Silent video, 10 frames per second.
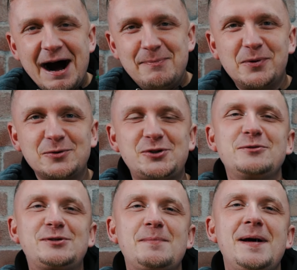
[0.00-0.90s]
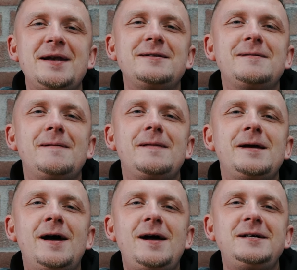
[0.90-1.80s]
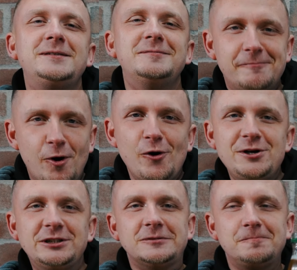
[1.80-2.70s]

Apple juice, I meant. Yeah? Morning